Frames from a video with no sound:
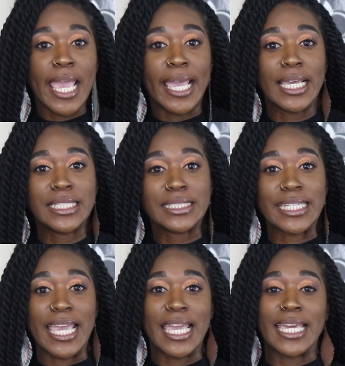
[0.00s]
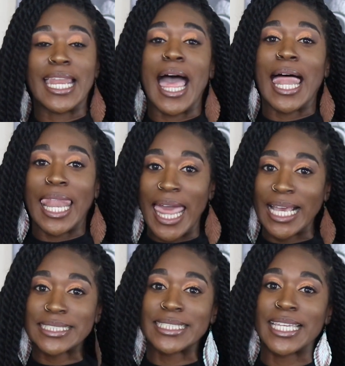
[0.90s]
and an
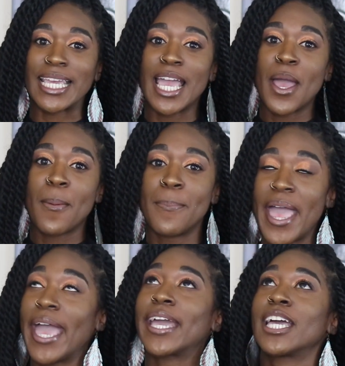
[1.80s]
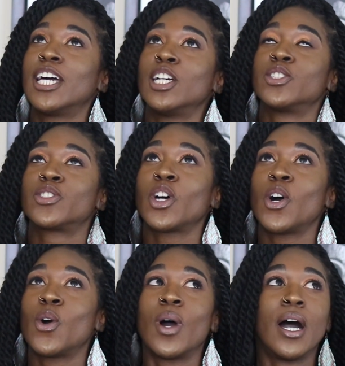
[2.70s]
elastic back
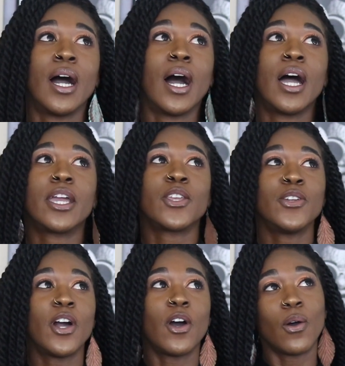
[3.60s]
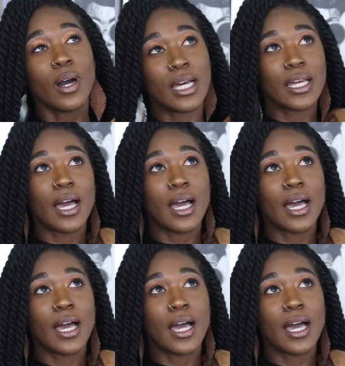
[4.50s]
so you know